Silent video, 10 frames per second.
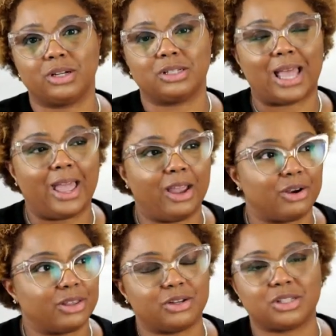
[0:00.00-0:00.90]
There's
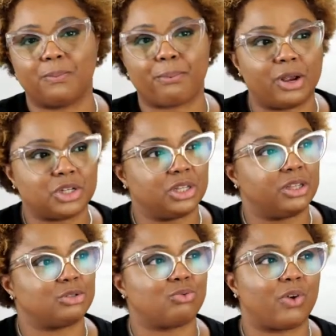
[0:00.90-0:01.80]
anger, there's
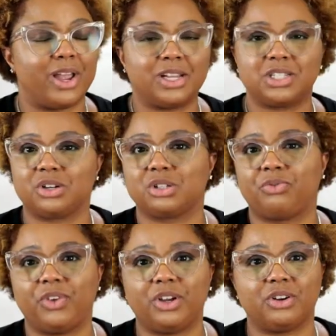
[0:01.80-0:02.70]
depression, there's rage,
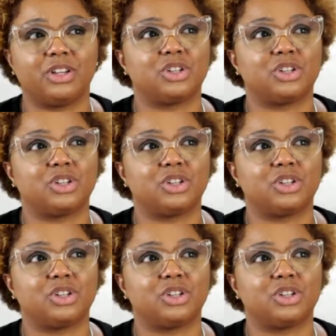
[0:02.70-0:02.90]
there's fear.